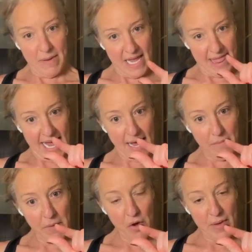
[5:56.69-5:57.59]
But in
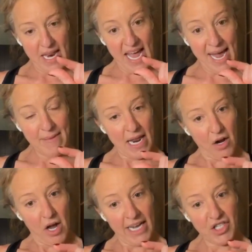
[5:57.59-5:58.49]
that moment, I made
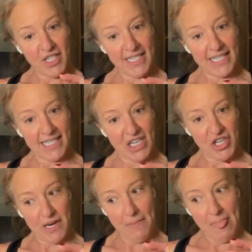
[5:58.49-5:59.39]
a conscious
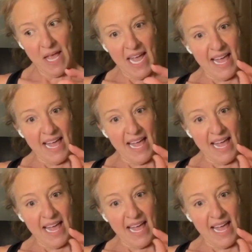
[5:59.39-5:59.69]
decision